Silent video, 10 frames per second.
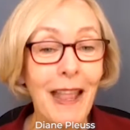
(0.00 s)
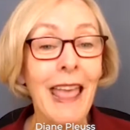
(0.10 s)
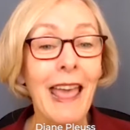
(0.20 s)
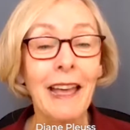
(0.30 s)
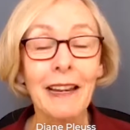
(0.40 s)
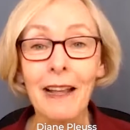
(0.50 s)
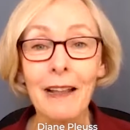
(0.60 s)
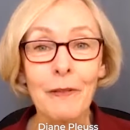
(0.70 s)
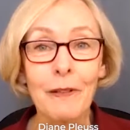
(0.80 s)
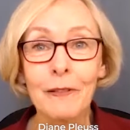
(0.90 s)
And
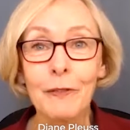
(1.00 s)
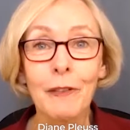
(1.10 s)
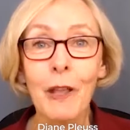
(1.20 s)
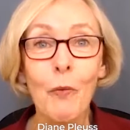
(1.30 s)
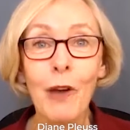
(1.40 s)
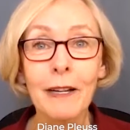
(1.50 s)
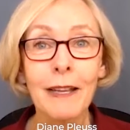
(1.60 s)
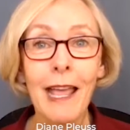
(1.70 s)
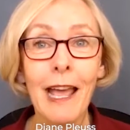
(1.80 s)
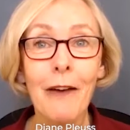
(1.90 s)
do they want
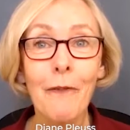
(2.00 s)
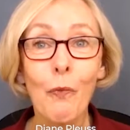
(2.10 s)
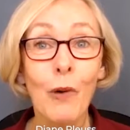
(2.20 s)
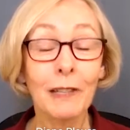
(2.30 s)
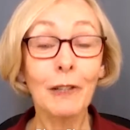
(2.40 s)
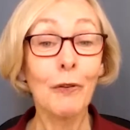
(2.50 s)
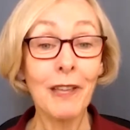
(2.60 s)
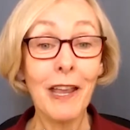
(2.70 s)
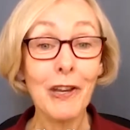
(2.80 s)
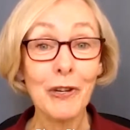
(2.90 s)
to have one
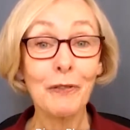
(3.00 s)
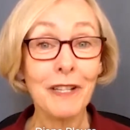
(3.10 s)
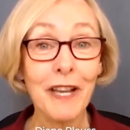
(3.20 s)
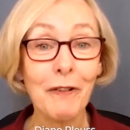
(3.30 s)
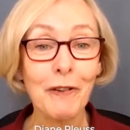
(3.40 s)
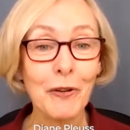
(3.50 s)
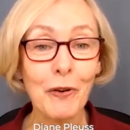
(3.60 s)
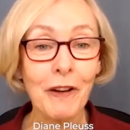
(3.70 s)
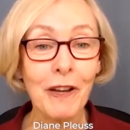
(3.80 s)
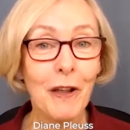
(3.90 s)
location or
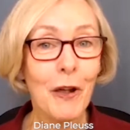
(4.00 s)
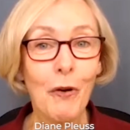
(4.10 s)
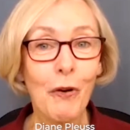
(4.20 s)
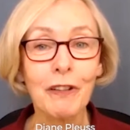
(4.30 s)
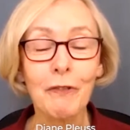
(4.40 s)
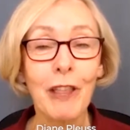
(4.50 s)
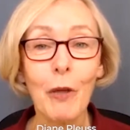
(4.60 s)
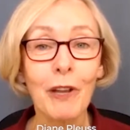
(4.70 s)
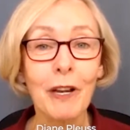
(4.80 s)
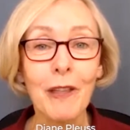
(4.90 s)
territory, or do they
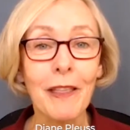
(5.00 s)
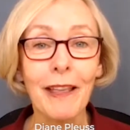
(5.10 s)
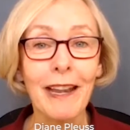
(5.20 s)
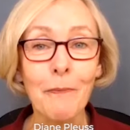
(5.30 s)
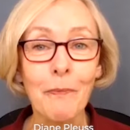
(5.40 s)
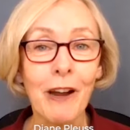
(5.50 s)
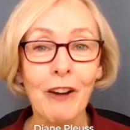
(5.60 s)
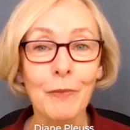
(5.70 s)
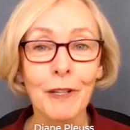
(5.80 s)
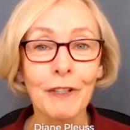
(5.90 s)
want to be that
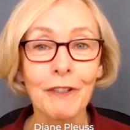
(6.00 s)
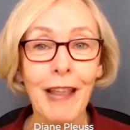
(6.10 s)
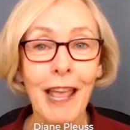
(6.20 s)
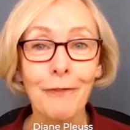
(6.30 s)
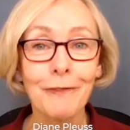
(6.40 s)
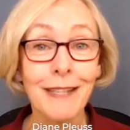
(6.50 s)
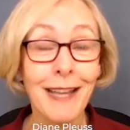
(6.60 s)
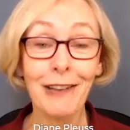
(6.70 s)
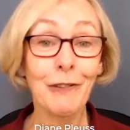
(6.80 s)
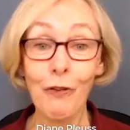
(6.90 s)
empire builder and have
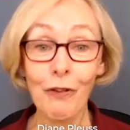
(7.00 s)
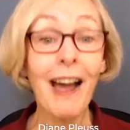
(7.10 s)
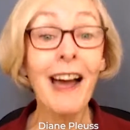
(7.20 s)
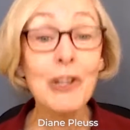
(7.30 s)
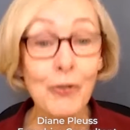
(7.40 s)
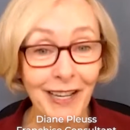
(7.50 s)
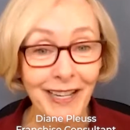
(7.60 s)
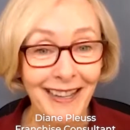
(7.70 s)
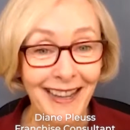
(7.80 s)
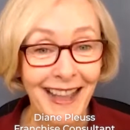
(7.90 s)
10 or 100?
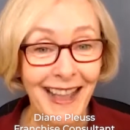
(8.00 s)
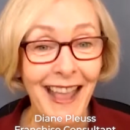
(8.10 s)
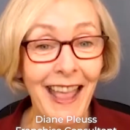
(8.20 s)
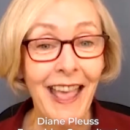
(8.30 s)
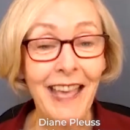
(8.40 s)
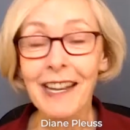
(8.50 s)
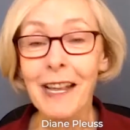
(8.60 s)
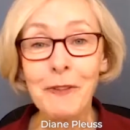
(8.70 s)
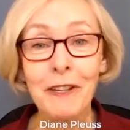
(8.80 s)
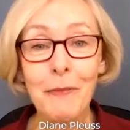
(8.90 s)
Mm-hmm. And
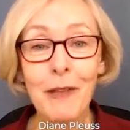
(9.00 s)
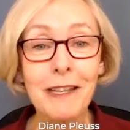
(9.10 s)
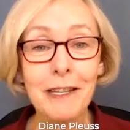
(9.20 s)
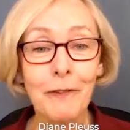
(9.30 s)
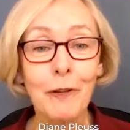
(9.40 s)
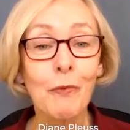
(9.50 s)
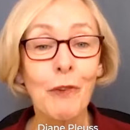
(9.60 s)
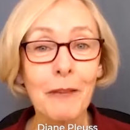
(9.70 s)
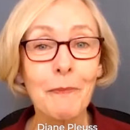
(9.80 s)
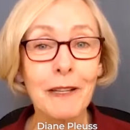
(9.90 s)
I'm mm-hmm. going to make different
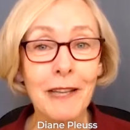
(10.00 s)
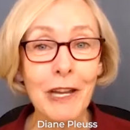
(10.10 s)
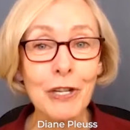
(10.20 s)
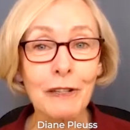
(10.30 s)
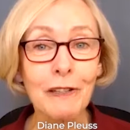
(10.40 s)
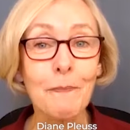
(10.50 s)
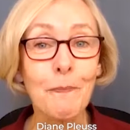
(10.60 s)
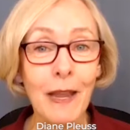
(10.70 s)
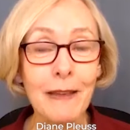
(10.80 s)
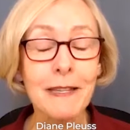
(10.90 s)
recommendations
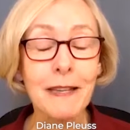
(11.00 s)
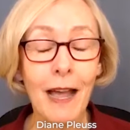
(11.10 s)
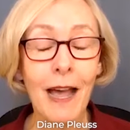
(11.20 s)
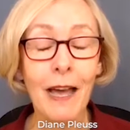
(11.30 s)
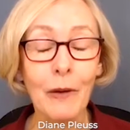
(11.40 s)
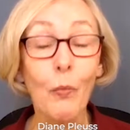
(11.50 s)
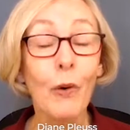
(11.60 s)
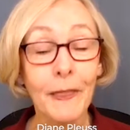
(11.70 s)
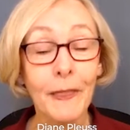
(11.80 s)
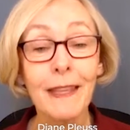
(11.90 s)
based on
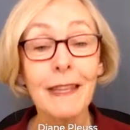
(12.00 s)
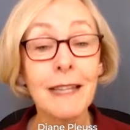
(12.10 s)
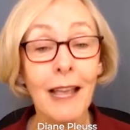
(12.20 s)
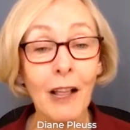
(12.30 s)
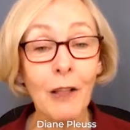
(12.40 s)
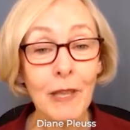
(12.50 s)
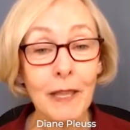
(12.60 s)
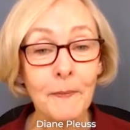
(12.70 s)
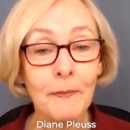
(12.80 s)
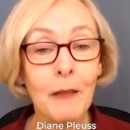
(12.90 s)
what they tell
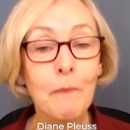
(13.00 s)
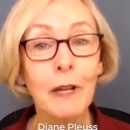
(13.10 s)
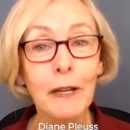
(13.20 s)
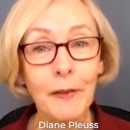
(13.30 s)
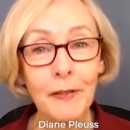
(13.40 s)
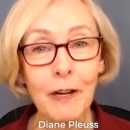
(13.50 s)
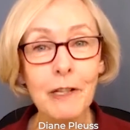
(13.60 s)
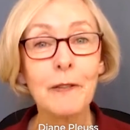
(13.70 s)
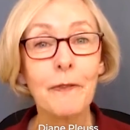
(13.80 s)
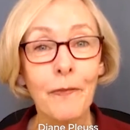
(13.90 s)
me. But it
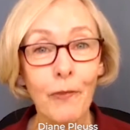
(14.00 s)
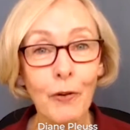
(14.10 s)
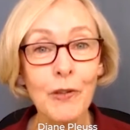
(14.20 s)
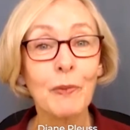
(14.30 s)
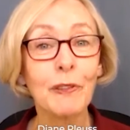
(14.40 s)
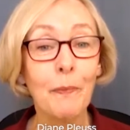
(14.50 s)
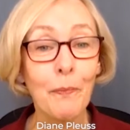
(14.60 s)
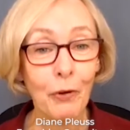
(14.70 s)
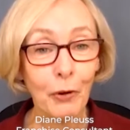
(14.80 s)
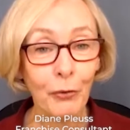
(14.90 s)
starts first with the
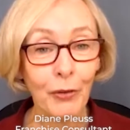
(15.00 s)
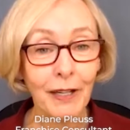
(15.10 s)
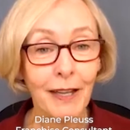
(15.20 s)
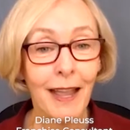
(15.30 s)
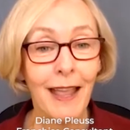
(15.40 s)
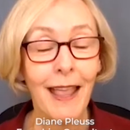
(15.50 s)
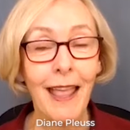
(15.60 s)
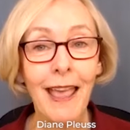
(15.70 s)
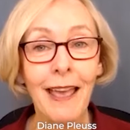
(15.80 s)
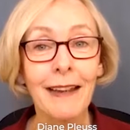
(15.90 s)
person.
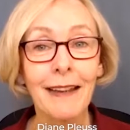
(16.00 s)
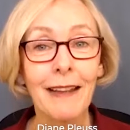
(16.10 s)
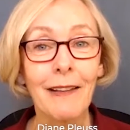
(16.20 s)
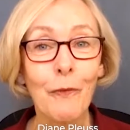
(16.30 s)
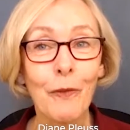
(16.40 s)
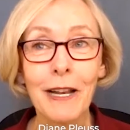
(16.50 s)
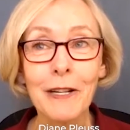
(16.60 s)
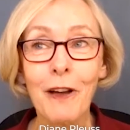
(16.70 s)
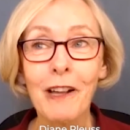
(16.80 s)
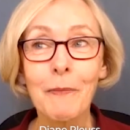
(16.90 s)
And when I
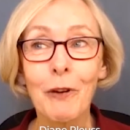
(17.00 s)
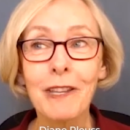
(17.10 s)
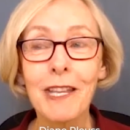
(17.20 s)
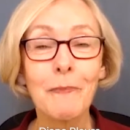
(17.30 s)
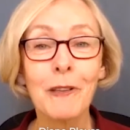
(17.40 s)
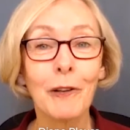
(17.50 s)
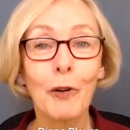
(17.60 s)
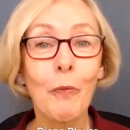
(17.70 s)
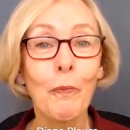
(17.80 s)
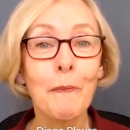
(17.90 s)
talk about keeping an
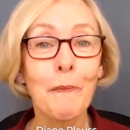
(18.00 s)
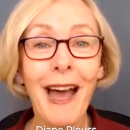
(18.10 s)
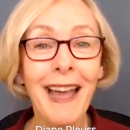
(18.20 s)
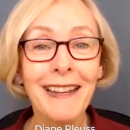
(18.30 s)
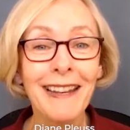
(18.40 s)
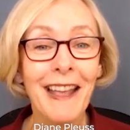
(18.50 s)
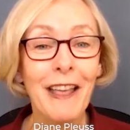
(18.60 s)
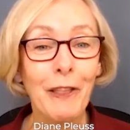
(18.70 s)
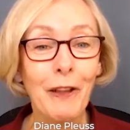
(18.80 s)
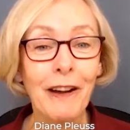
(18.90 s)
open mind,
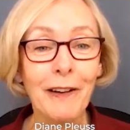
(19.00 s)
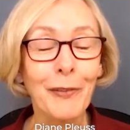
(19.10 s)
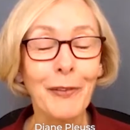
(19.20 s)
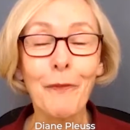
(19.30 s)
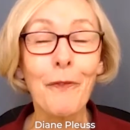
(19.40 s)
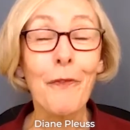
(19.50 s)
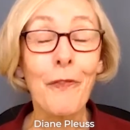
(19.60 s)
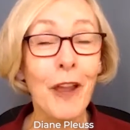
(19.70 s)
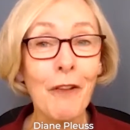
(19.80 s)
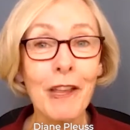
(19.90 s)
there are some
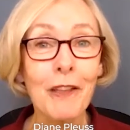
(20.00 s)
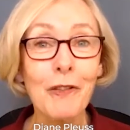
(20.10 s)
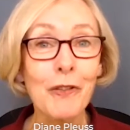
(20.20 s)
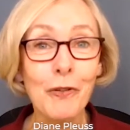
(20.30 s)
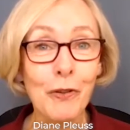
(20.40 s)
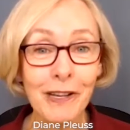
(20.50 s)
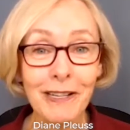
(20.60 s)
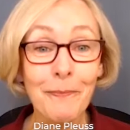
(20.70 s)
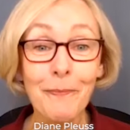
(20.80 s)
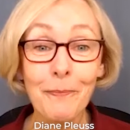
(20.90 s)
very
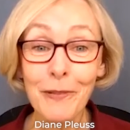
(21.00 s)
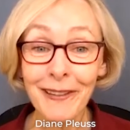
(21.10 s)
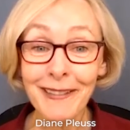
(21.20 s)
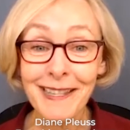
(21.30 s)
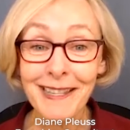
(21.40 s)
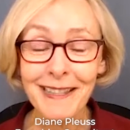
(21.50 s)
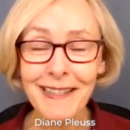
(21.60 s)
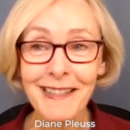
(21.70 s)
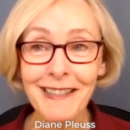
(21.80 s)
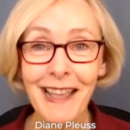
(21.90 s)
good
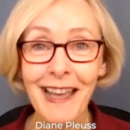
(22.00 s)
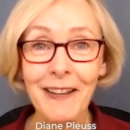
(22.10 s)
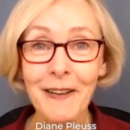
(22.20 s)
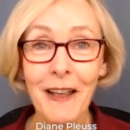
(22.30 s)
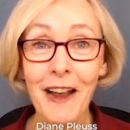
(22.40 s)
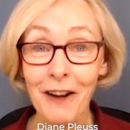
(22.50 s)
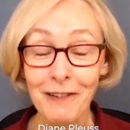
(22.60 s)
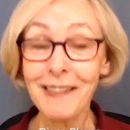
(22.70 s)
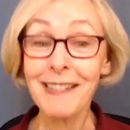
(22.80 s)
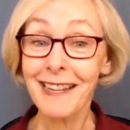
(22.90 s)
businesses that
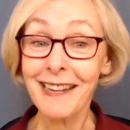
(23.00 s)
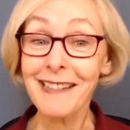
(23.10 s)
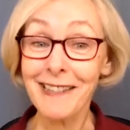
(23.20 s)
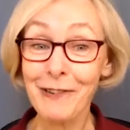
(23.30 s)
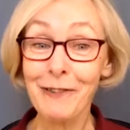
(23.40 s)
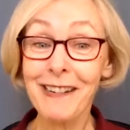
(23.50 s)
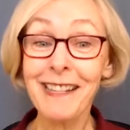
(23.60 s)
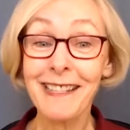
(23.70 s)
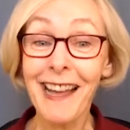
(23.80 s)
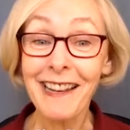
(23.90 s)
aren't sexy or
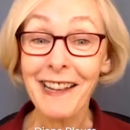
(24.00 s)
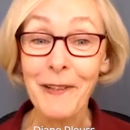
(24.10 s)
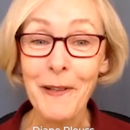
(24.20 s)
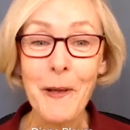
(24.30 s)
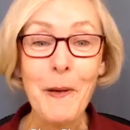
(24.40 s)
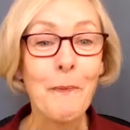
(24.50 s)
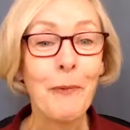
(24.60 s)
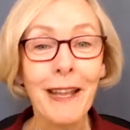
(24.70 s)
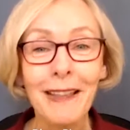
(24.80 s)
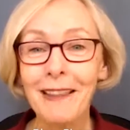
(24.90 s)
exciting,
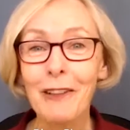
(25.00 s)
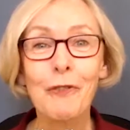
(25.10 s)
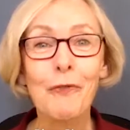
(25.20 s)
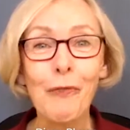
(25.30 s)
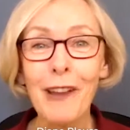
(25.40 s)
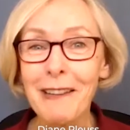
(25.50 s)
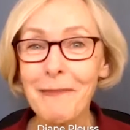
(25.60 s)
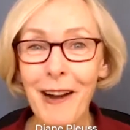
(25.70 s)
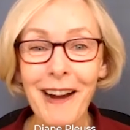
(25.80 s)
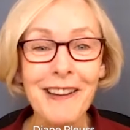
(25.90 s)
but great
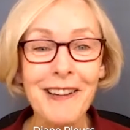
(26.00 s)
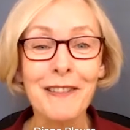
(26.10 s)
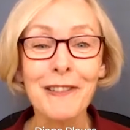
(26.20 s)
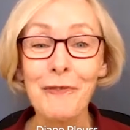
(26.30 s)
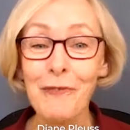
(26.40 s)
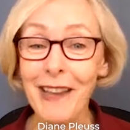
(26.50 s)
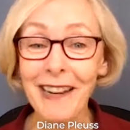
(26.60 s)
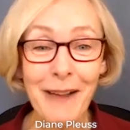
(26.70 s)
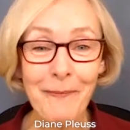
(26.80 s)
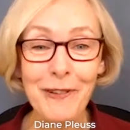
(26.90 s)
margins, great
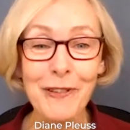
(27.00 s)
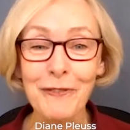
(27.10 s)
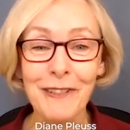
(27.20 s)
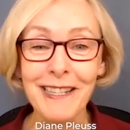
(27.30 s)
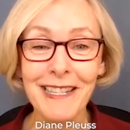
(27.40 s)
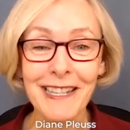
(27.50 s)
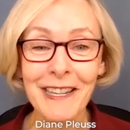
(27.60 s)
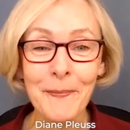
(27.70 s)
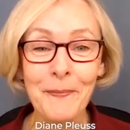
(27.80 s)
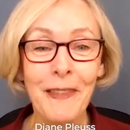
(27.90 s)
opportunity,